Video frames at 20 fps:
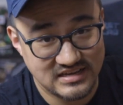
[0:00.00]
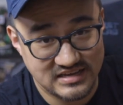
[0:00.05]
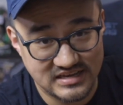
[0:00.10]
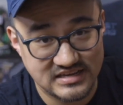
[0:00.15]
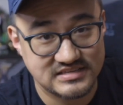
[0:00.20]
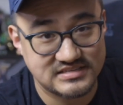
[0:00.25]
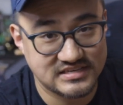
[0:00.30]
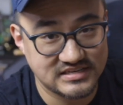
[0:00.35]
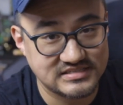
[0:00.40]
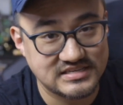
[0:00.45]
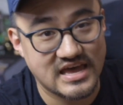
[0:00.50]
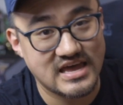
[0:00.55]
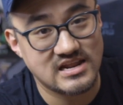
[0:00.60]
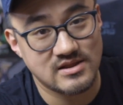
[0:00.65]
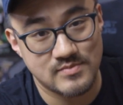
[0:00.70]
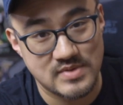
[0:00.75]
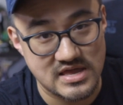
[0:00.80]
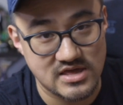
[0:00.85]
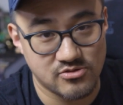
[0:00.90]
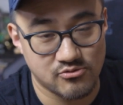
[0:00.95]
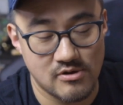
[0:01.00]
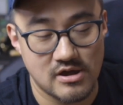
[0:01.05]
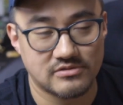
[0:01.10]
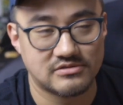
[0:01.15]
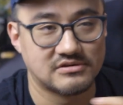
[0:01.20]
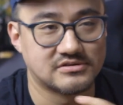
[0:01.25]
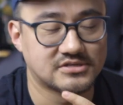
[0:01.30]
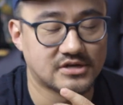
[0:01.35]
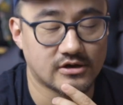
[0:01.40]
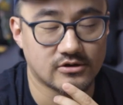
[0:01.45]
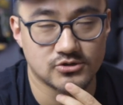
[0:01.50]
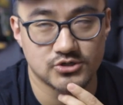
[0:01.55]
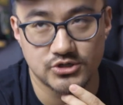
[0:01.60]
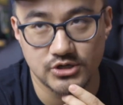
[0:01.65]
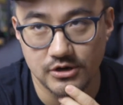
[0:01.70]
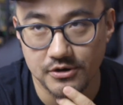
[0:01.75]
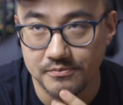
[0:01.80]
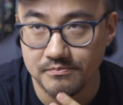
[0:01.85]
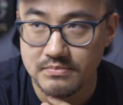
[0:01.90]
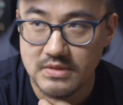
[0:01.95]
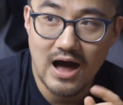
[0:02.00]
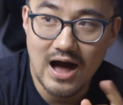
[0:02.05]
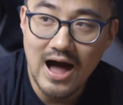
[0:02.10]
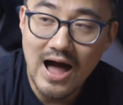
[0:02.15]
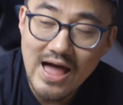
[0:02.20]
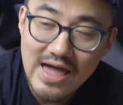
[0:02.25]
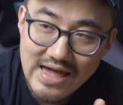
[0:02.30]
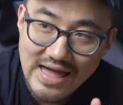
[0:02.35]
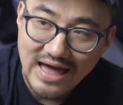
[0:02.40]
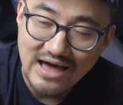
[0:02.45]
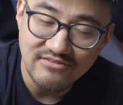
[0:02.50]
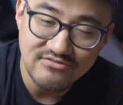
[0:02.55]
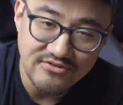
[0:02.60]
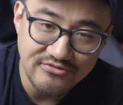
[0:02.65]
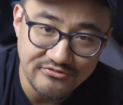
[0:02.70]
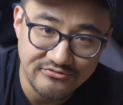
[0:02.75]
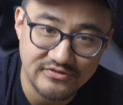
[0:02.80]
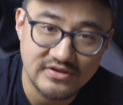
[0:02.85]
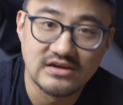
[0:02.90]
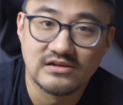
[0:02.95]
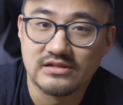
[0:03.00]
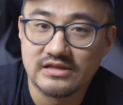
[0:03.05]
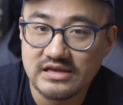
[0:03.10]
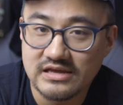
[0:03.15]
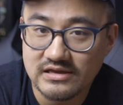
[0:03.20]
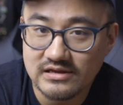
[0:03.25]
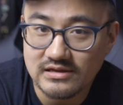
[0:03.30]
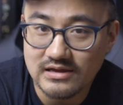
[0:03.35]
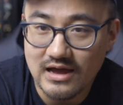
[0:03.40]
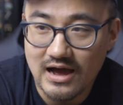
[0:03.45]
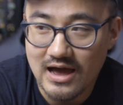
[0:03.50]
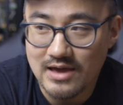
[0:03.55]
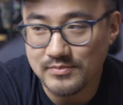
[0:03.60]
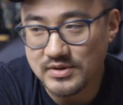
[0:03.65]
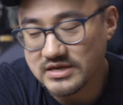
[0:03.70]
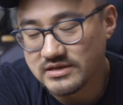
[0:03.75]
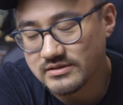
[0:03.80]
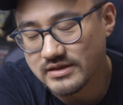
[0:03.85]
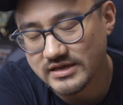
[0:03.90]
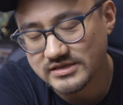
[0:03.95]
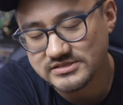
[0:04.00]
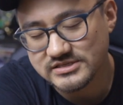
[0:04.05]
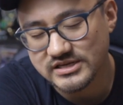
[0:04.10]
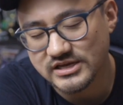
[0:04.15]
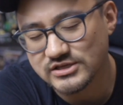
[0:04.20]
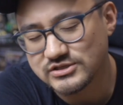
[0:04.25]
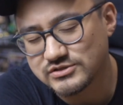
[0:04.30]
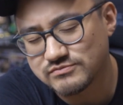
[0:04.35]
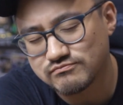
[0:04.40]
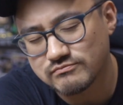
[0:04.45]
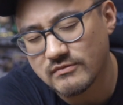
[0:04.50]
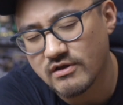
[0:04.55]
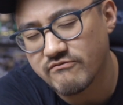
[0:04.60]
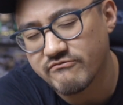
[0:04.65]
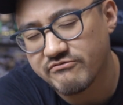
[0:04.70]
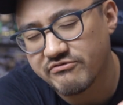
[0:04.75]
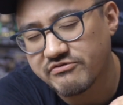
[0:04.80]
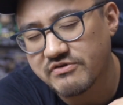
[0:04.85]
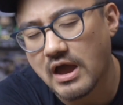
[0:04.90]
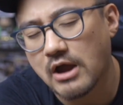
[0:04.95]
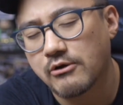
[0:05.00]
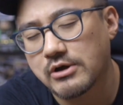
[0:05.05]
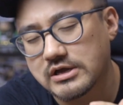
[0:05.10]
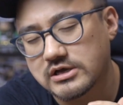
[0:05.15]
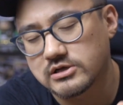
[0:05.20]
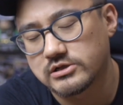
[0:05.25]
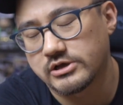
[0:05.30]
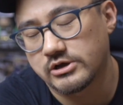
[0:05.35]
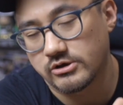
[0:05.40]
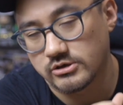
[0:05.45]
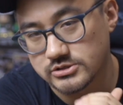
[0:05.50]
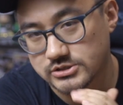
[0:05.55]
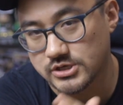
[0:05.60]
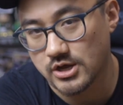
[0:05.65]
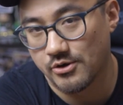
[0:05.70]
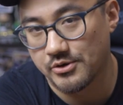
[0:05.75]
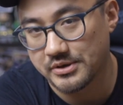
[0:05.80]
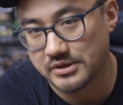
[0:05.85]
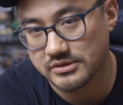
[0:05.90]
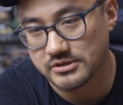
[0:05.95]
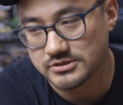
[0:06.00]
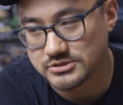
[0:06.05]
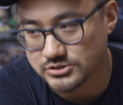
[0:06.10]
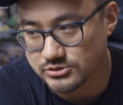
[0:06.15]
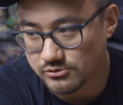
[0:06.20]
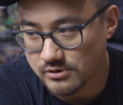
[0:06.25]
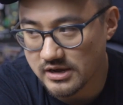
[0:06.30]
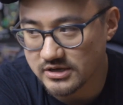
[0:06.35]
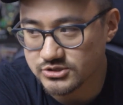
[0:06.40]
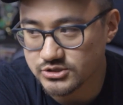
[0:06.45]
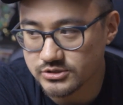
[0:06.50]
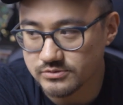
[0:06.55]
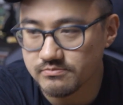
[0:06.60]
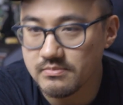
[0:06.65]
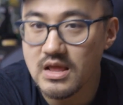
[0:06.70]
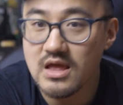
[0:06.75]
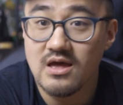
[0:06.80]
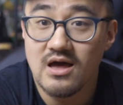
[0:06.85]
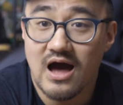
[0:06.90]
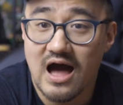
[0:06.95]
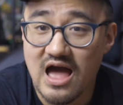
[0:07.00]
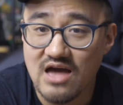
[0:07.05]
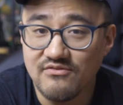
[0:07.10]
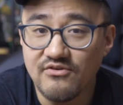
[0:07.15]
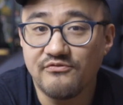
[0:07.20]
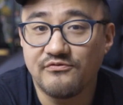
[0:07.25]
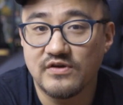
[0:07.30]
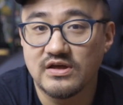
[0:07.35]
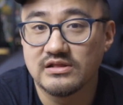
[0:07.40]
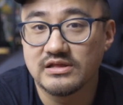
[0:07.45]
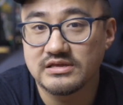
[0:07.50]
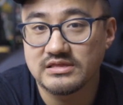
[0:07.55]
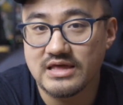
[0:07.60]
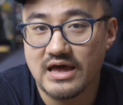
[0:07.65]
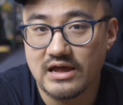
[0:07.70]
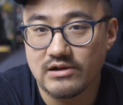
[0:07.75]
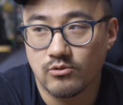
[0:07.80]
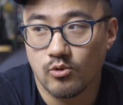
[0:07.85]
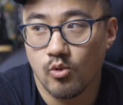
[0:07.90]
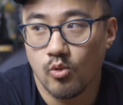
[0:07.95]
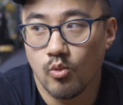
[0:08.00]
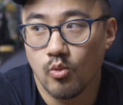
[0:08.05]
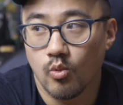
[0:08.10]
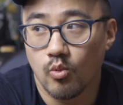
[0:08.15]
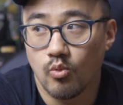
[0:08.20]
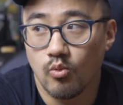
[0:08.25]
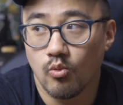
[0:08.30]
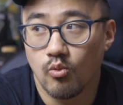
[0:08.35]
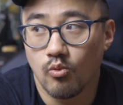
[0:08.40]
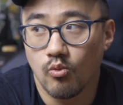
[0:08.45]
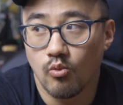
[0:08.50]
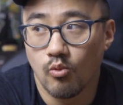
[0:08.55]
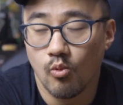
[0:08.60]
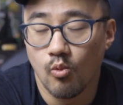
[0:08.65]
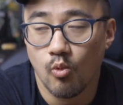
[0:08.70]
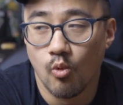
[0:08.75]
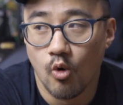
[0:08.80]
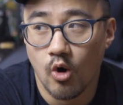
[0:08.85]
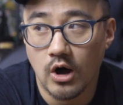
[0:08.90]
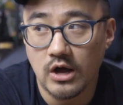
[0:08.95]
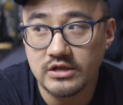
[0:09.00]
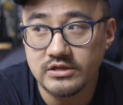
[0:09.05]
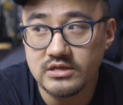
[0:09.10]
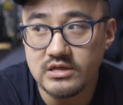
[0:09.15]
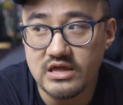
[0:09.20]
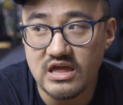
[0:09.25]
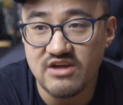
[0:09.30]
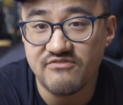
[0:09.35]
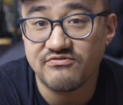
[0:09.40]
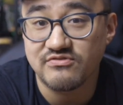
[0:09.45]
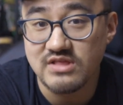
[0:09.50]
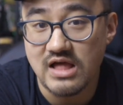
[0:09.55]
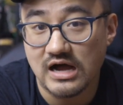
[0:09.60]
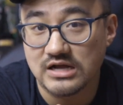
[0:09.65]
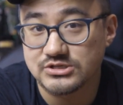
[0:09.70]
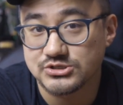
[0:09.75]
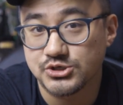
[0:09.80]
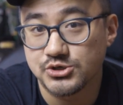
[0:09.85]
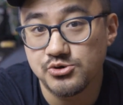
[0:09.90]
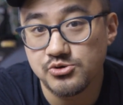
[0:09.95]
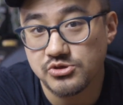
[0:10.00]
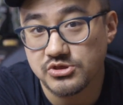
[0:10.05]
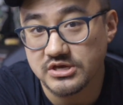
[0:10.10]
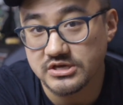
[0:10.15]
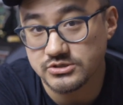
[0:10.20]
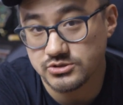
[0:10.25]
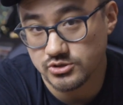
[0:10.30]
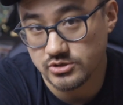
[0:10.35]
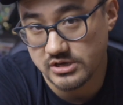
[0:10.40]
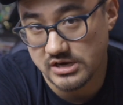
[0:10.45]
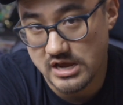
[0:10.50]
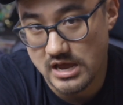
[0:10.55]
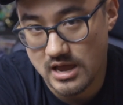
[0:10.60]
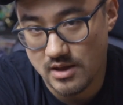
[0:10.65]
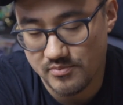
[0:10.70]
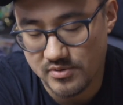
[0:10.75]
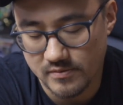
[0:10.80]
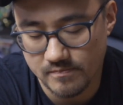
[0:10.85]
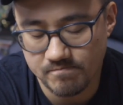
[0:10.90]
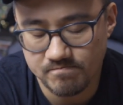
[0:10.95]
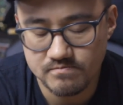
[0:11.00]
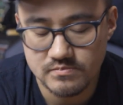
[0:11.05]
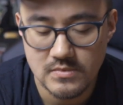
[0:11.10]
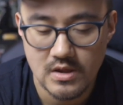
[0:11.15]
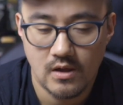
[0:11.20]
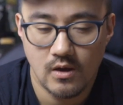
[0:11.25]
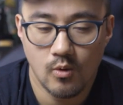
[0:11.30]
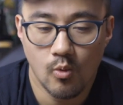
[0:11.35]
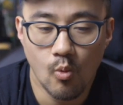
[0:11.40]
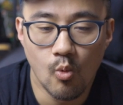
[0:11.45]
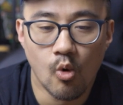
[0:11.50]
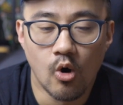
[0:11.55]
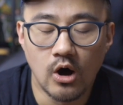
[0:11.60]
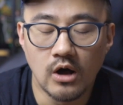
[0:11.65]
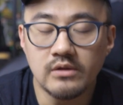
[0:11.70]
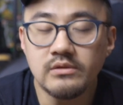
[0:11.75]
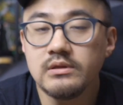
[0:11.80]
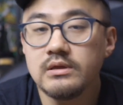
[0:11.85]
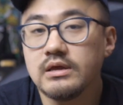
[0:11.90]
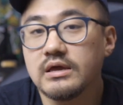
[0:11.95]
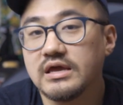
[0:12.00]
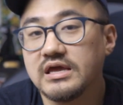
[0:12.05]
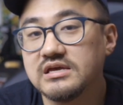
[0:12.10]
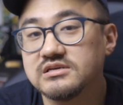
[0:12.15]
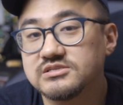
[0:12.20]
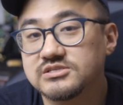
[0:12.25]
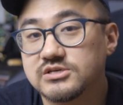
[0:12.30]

is his enemy throughout the entire show. I have a feeling, I mean, it's very clear it's going in this direction. I have a feeling that one, if not two things are going to happen. One, he's